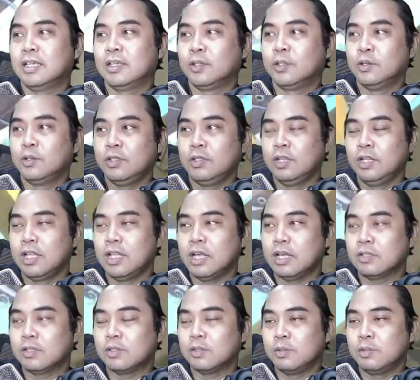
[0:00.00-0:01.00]
Good
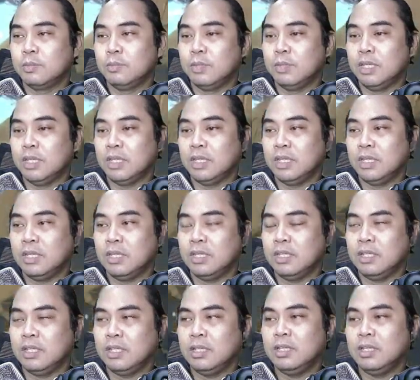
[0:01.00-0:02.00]
luck to
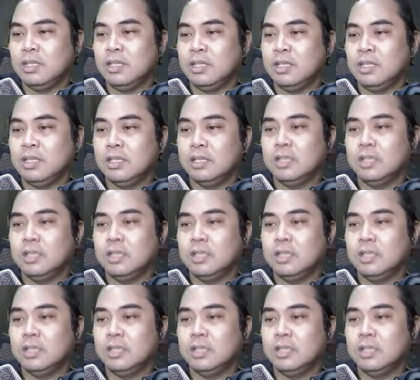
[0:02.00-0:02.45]
me.